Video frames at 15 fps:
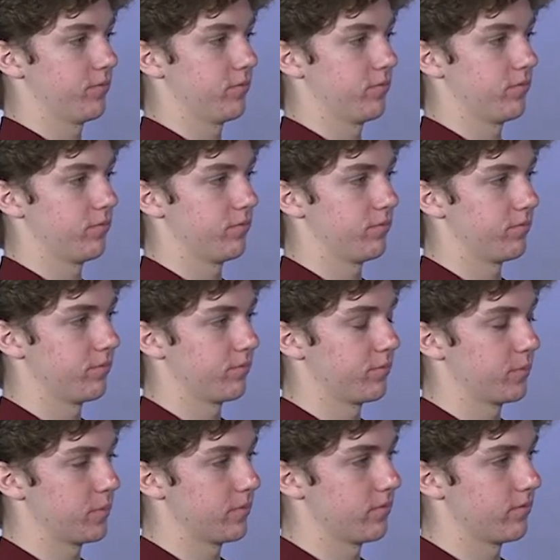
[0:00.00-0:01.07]

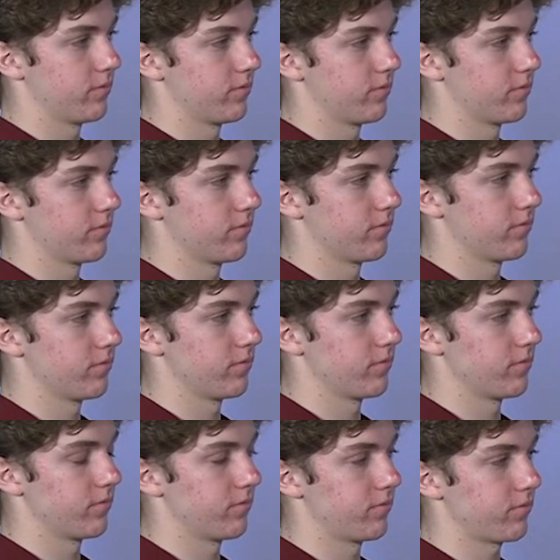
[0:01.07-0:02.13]

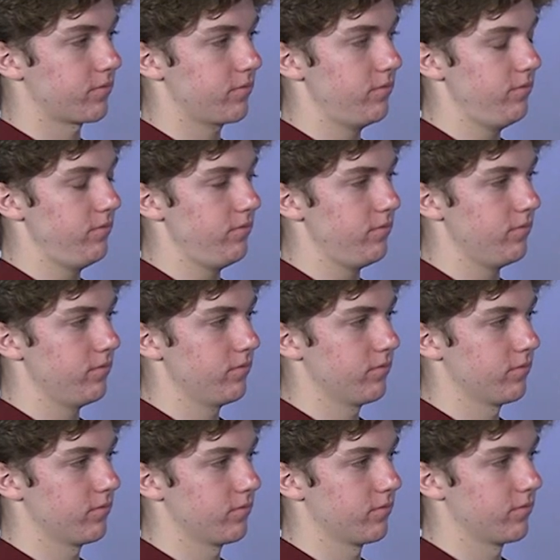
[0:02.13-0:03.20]

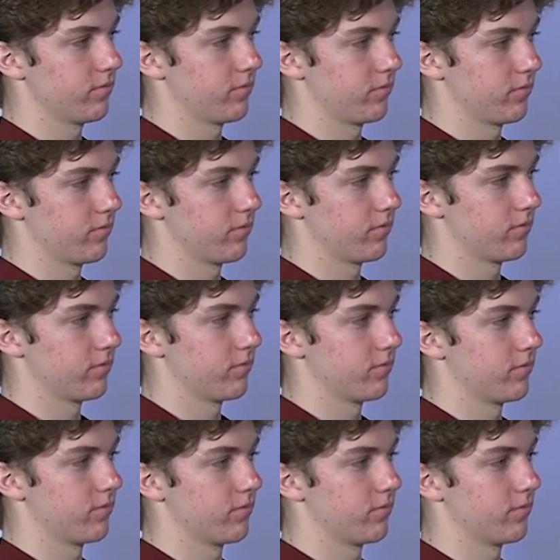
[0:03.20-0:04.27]

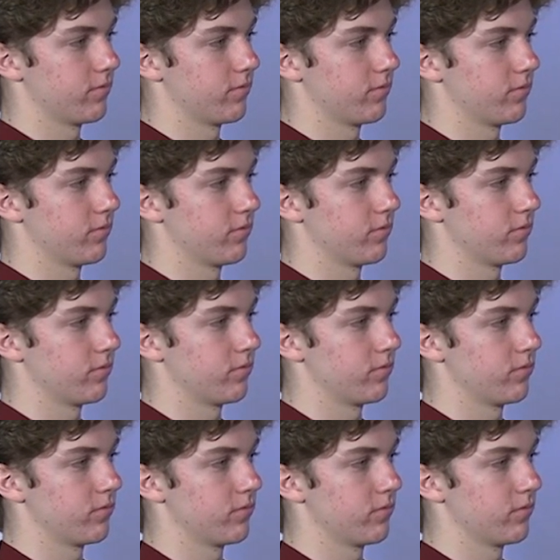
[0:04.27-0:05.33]
(not speaking)